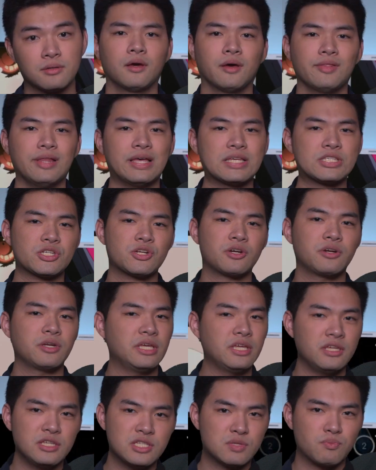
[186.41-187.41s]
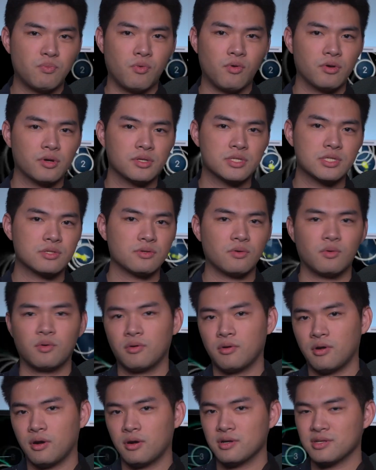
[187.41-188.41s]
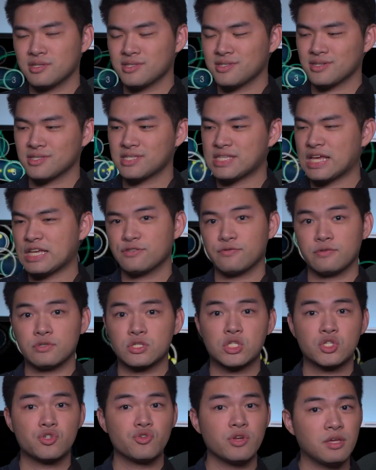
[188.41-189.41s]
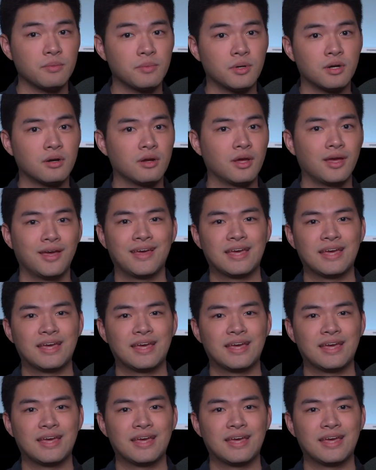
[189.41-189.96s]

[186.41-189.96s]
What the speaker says: Unless you're in esports or are a successful streamer,